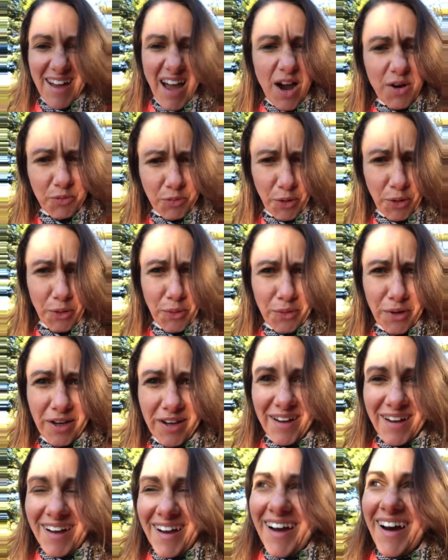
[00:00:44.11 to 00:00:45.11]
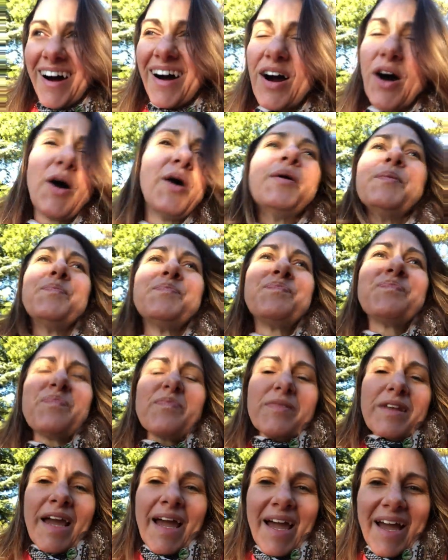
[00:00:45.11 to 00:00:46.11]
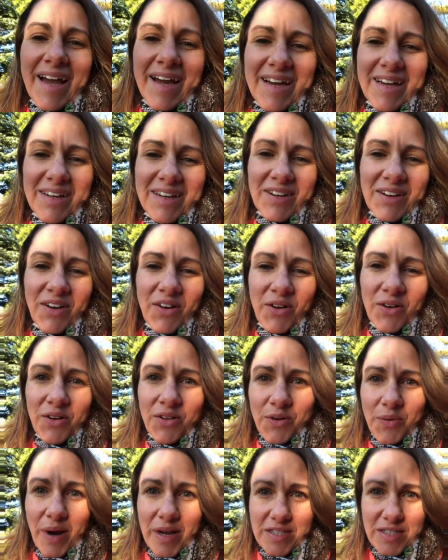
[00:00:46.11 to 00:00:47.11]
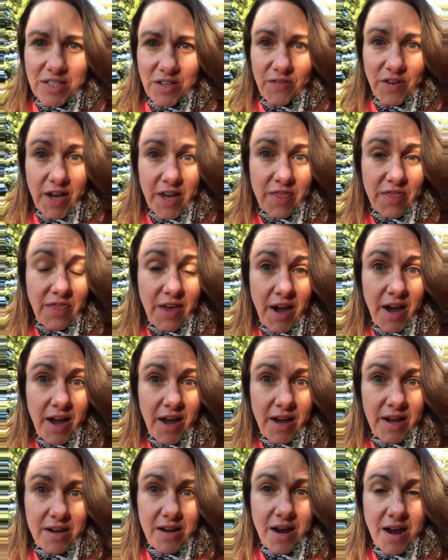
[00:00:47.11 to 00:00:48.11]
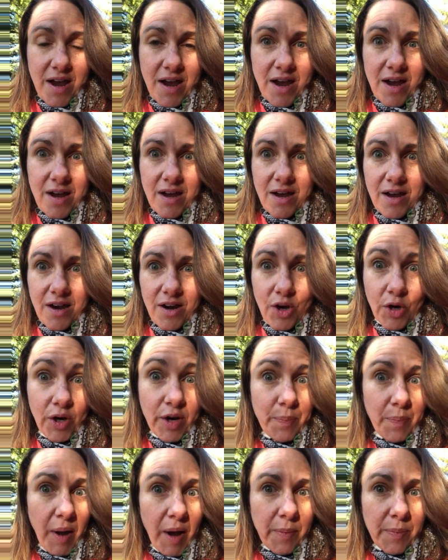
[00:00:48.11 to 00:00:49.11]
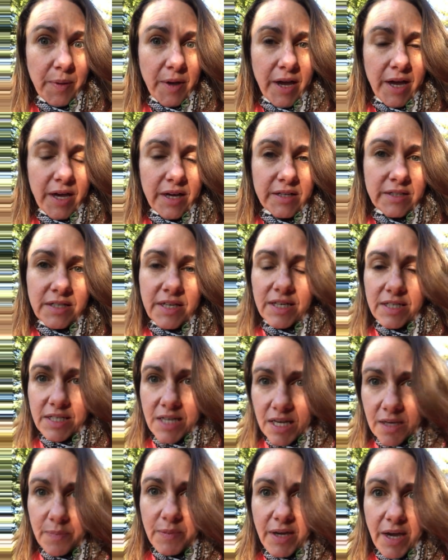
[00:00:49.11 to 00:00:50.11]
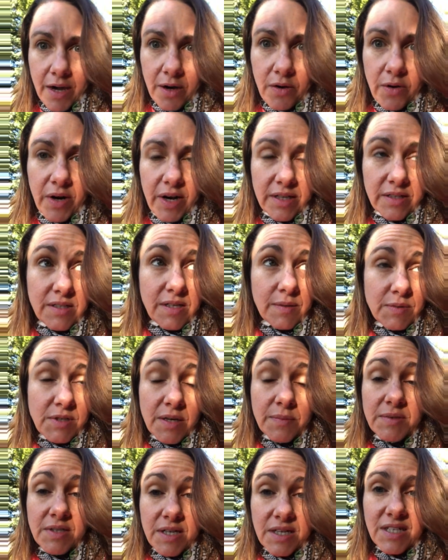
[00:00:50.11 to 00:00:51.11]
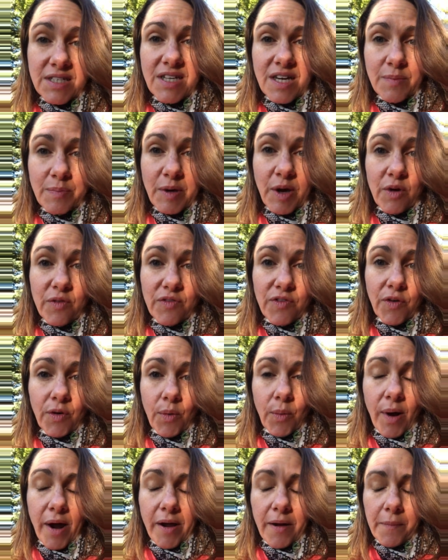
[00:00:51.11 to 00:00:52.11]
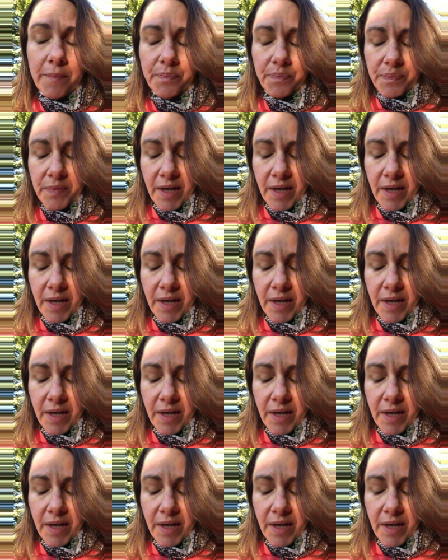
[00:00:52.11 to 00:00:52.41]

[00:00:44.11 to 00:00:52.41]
How rude. Um, and all the rest of it that uh, creep up and can take me out. And sometimes they can take me out for a while.